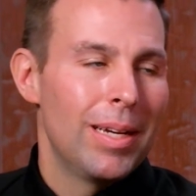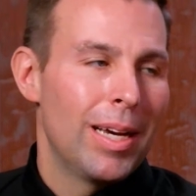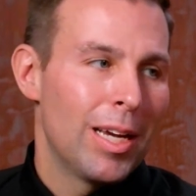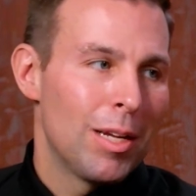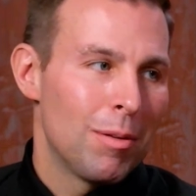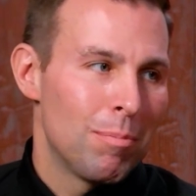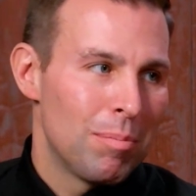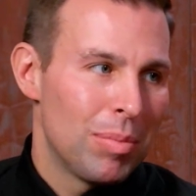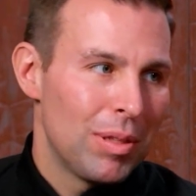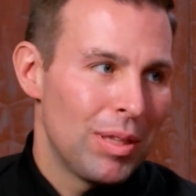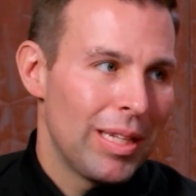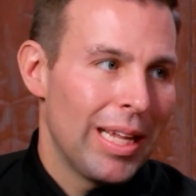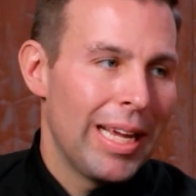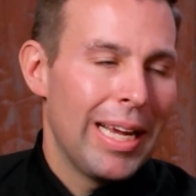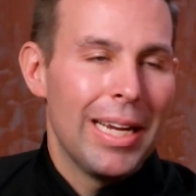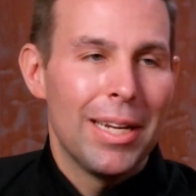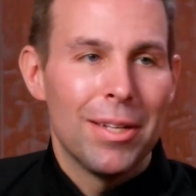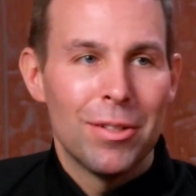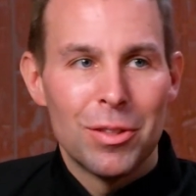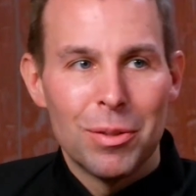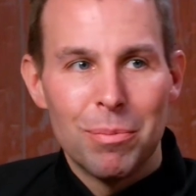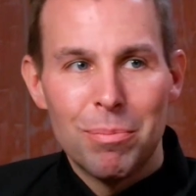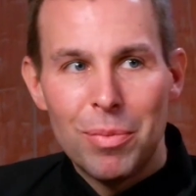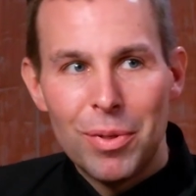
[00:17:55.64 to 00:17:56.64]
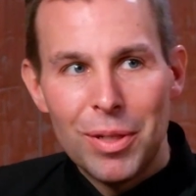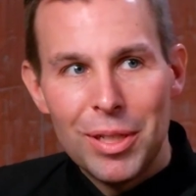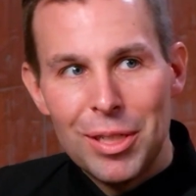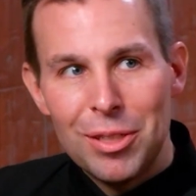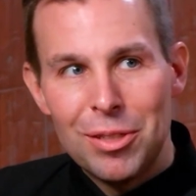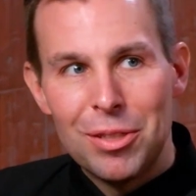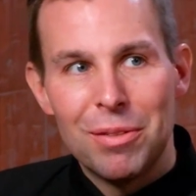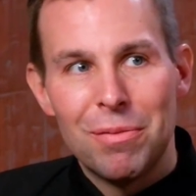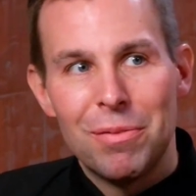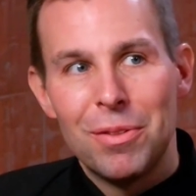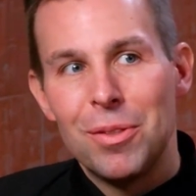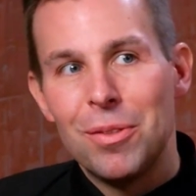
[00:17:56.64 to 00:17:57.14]
I played as a
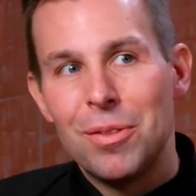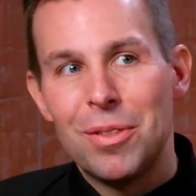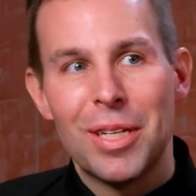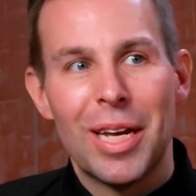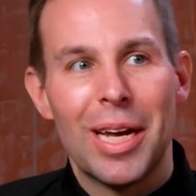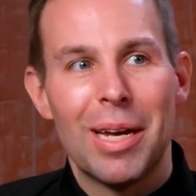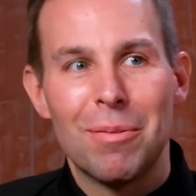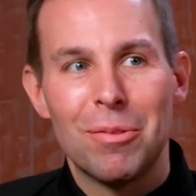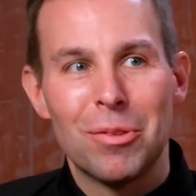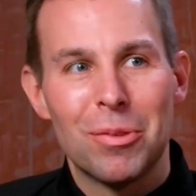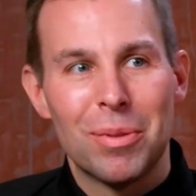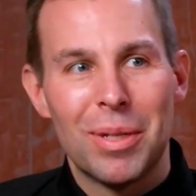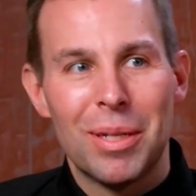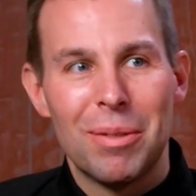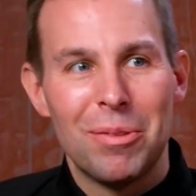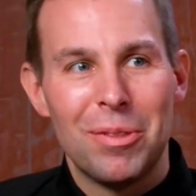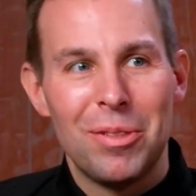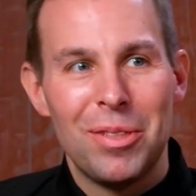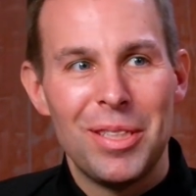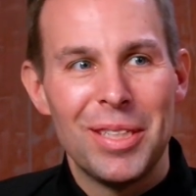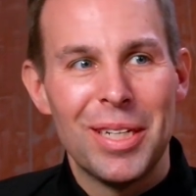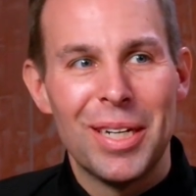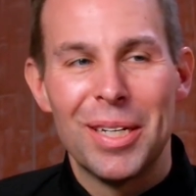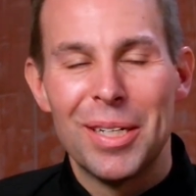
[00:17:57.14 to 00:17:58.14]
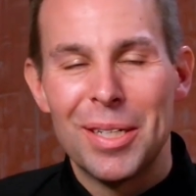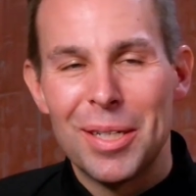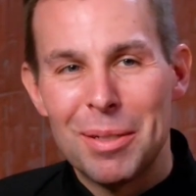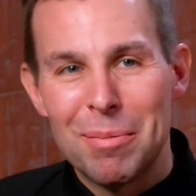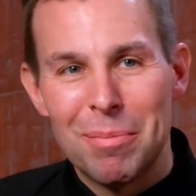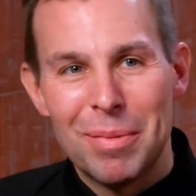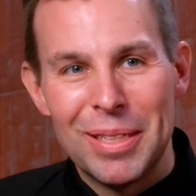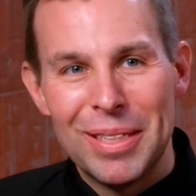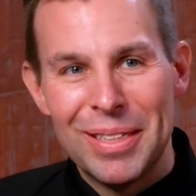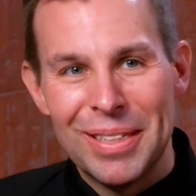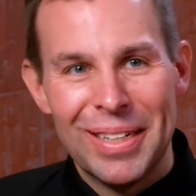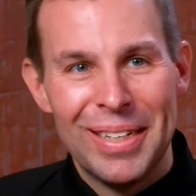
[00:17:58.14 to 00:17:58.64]
priest a few times when I was younger.
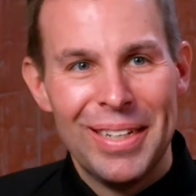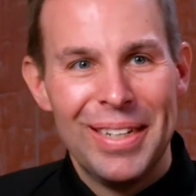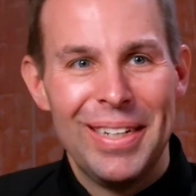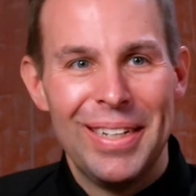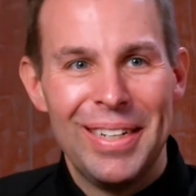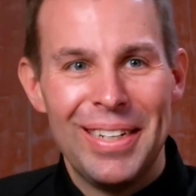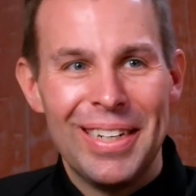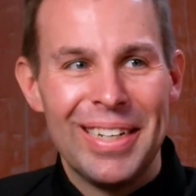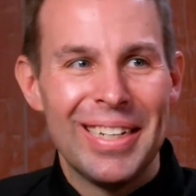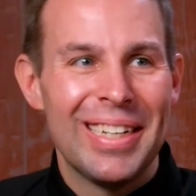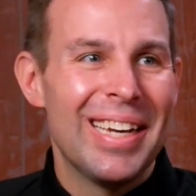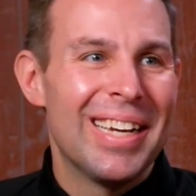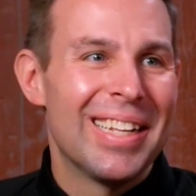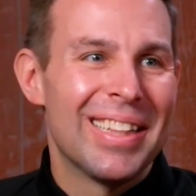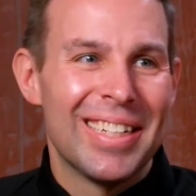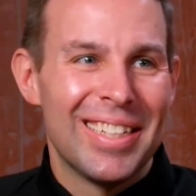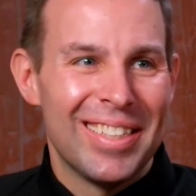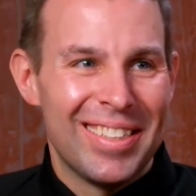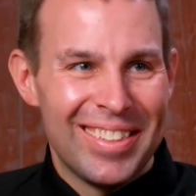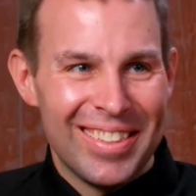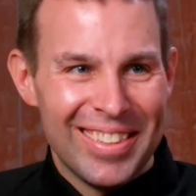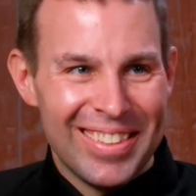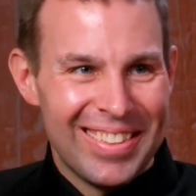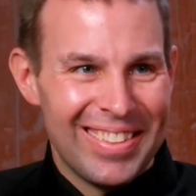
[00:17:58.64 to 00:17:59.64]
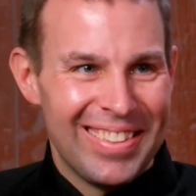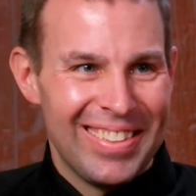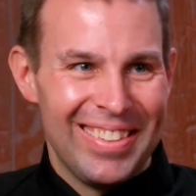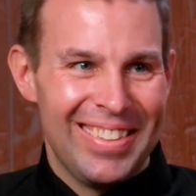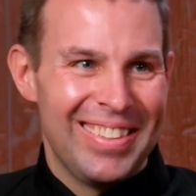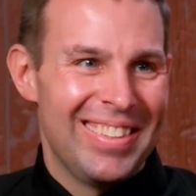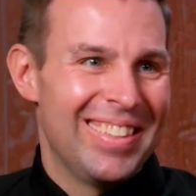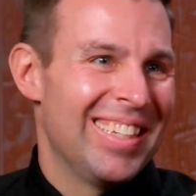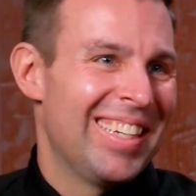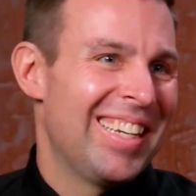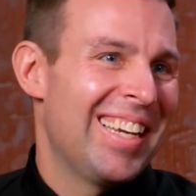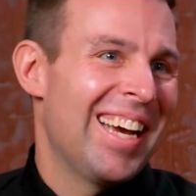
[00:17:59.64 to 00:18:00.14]
But again, that's just
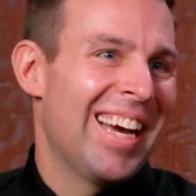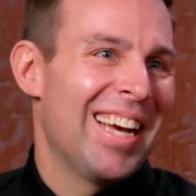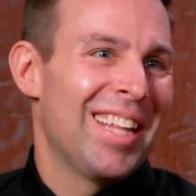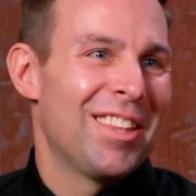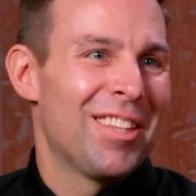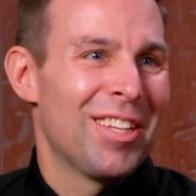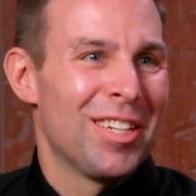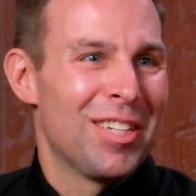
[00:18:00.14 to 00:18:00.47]
the Catholic...